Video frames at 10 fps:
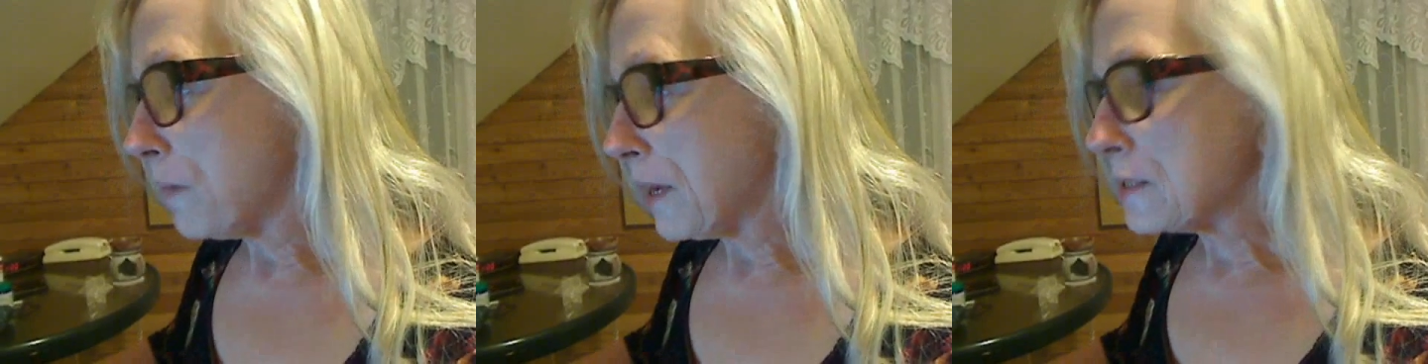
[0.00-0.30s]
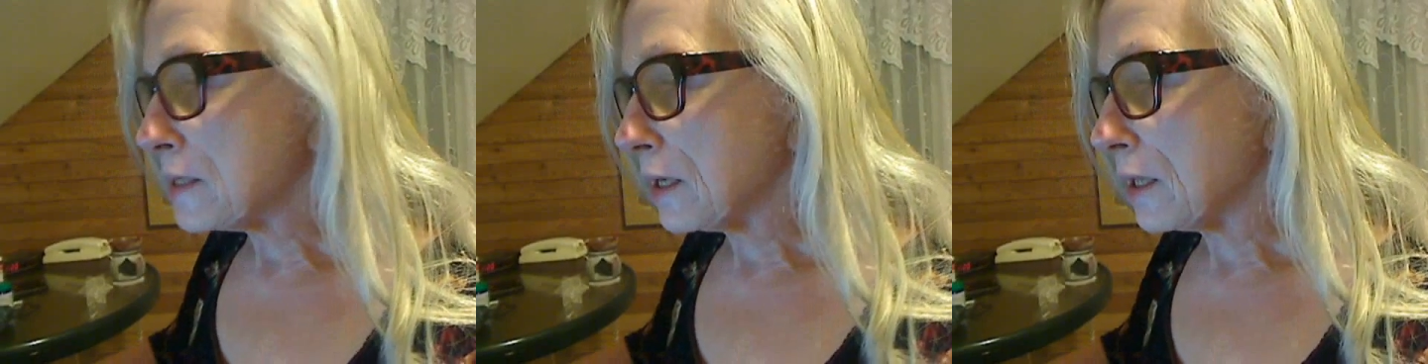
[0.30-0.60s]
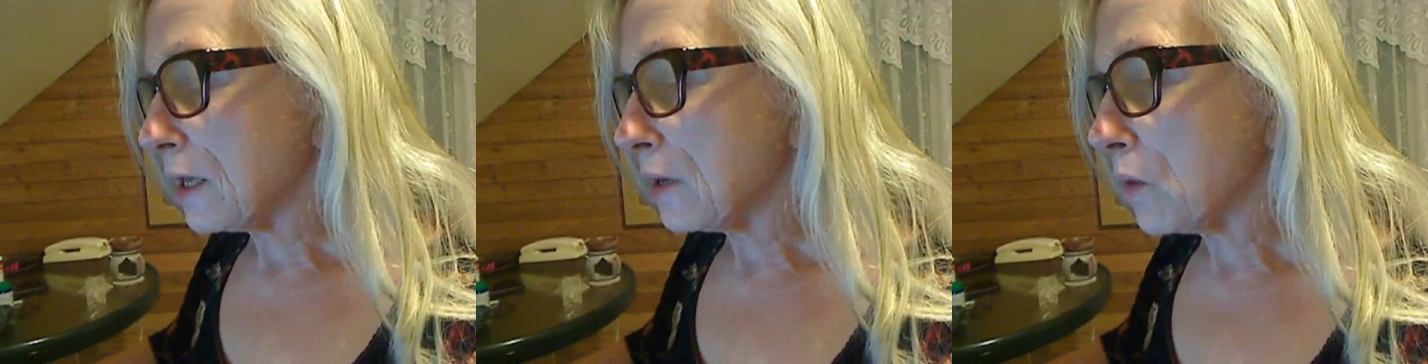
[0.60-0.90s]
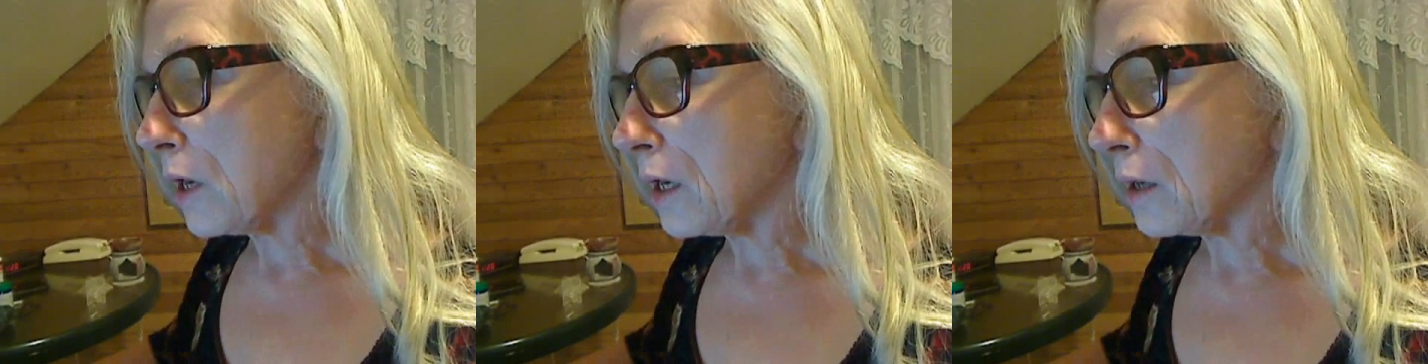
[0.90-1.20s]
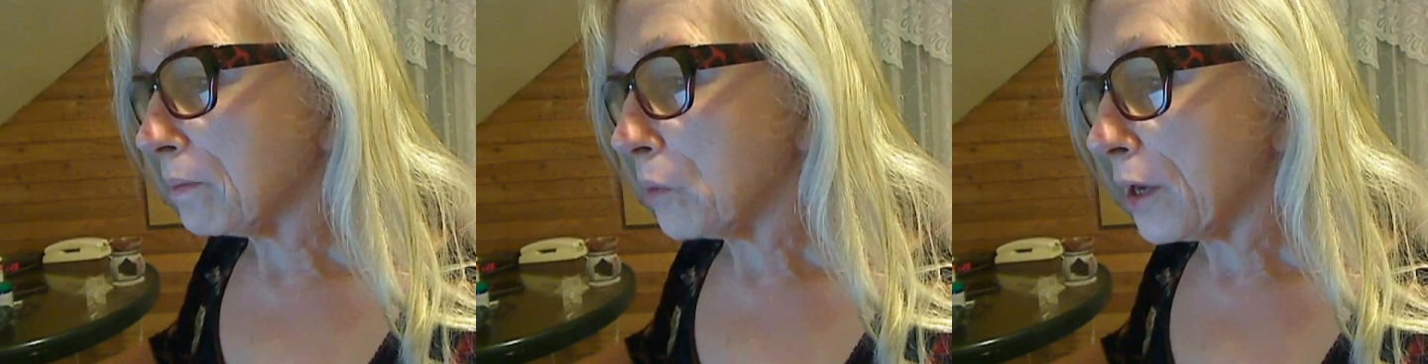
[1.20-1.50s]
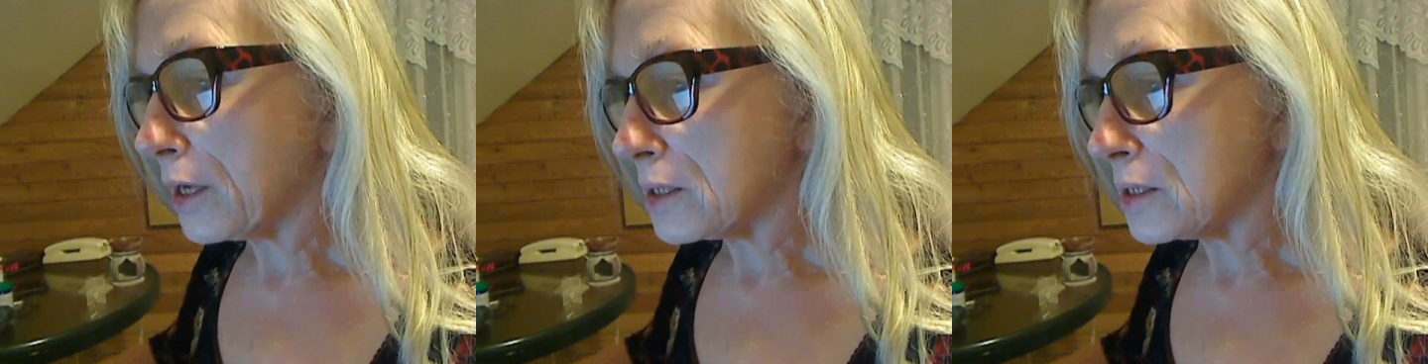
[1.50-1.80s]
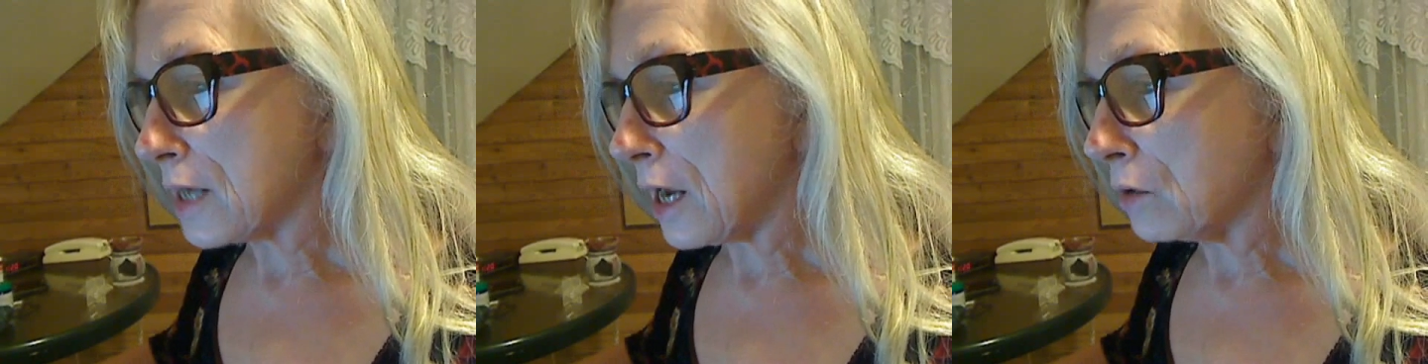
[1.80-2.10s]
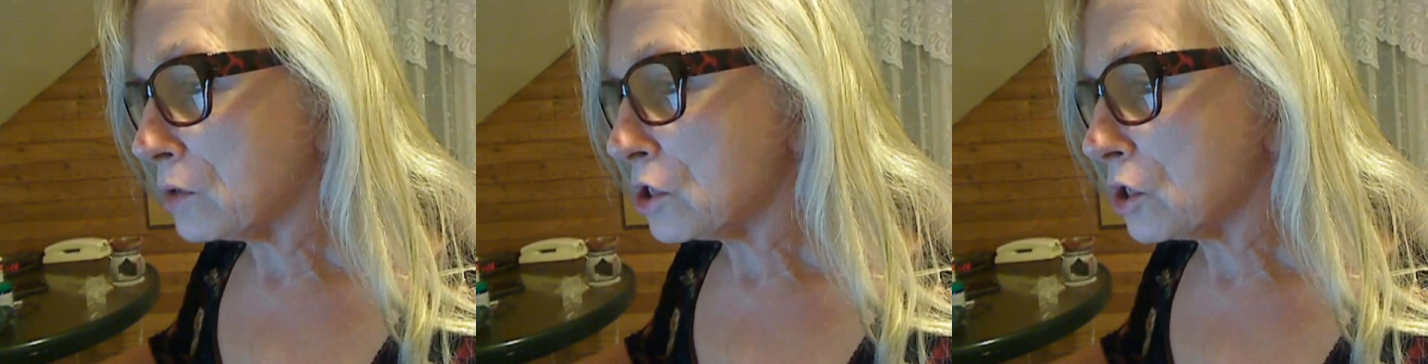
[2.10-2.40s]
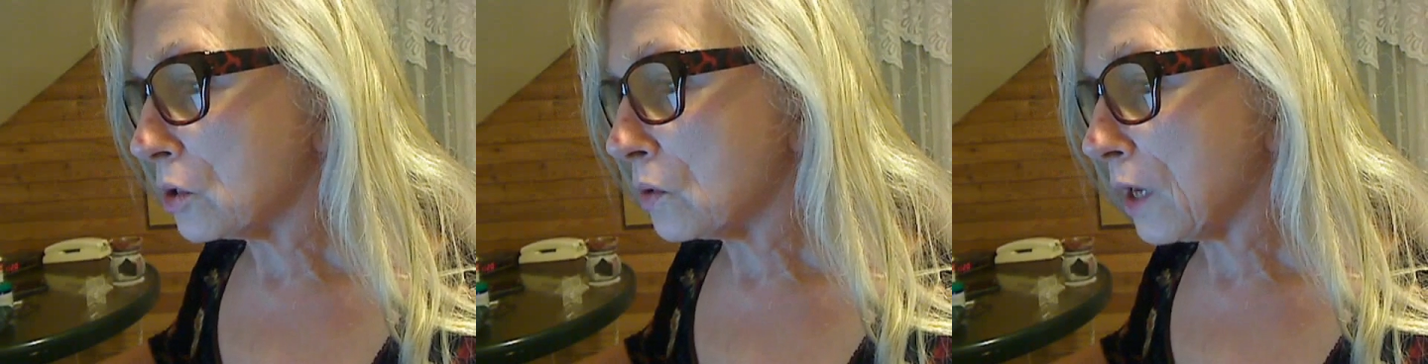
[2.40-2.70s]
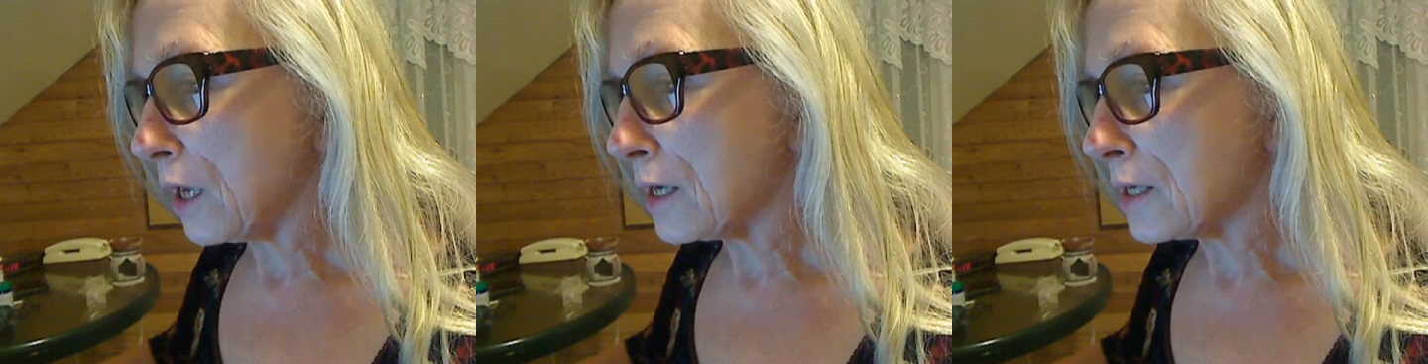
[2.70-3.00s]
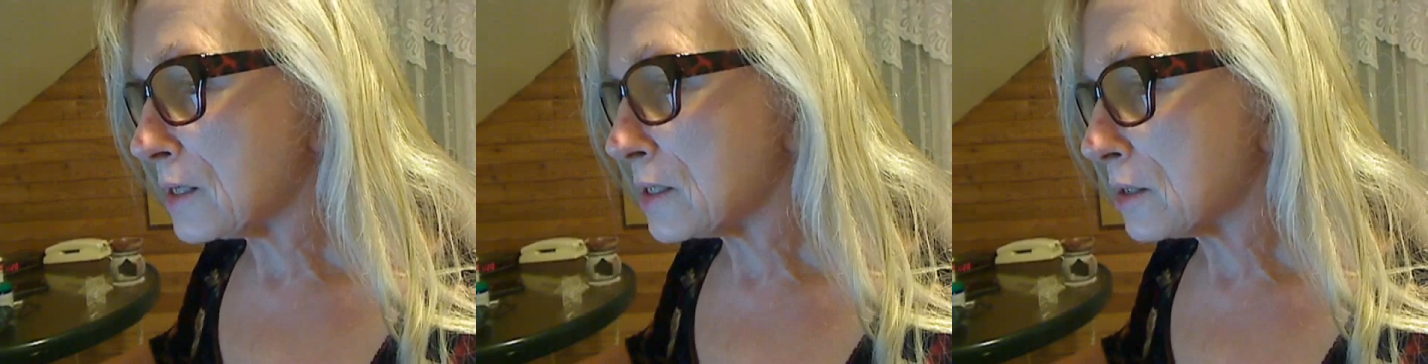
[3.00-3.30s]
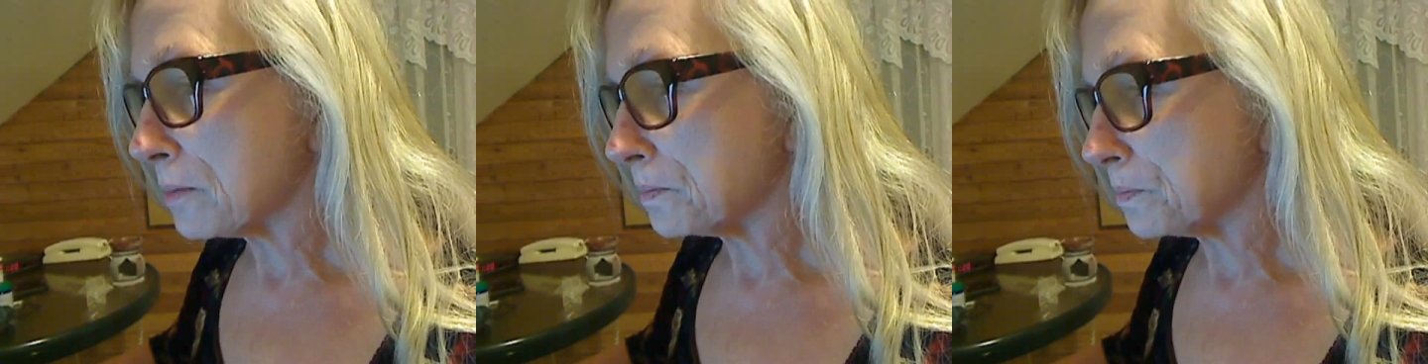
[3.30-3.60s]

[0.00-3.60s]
basically what it boils down to is